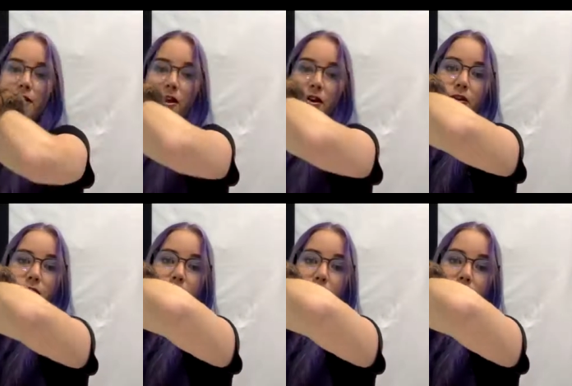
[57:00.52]
they're a
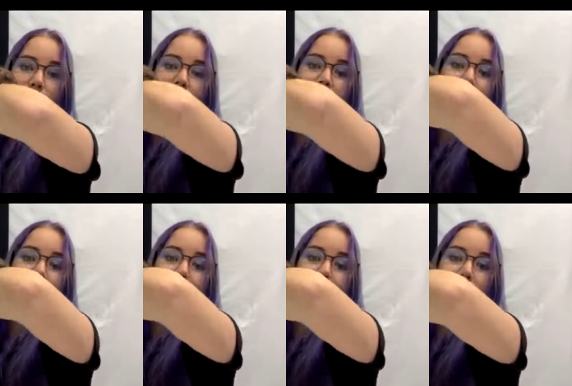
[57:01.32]
girl.
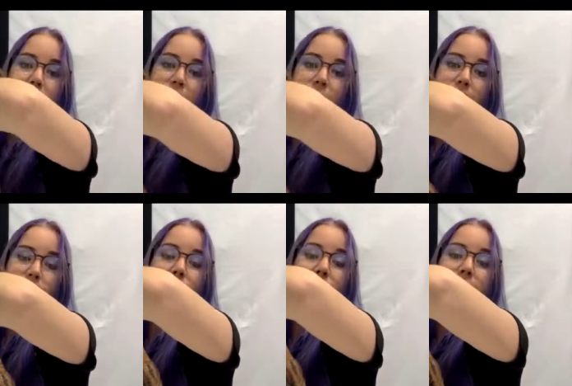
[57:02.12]
And if they
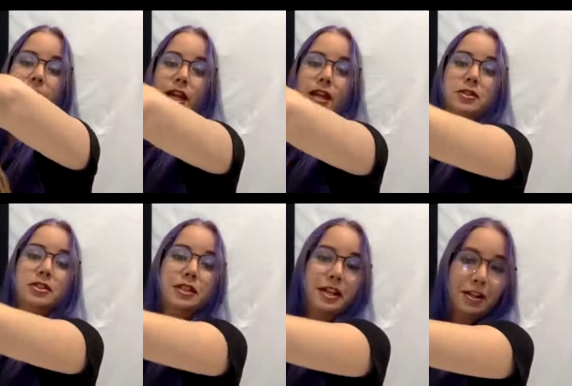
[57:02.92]
do not lay an egg,
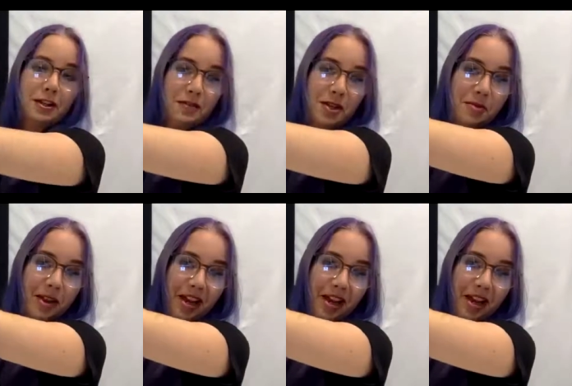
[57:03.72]
which they none of them